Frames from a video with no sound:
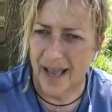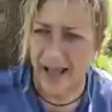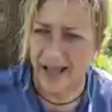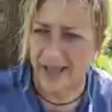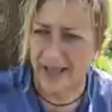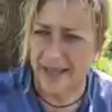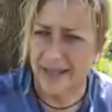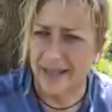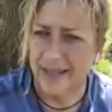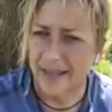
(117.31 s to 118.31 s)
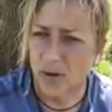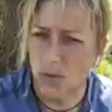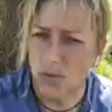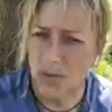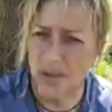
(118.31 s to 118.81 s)
And then
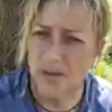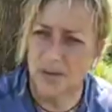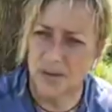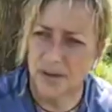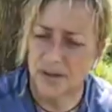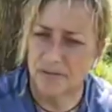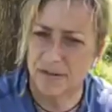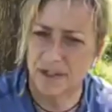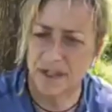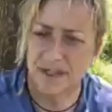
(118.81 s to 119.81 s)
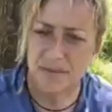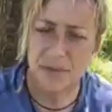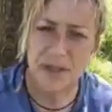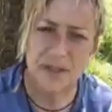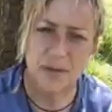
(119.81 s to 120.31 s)
also residing
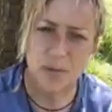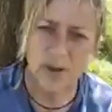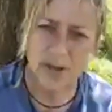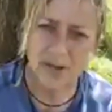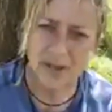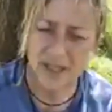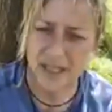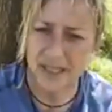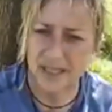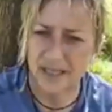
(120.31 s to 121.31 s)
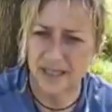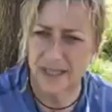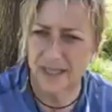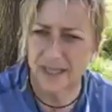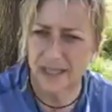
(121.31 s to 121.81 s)
within the world is,
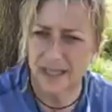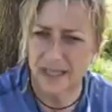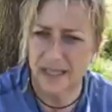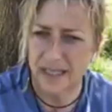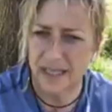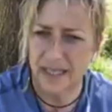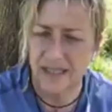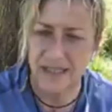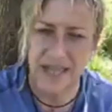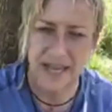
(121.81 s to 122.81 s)
is the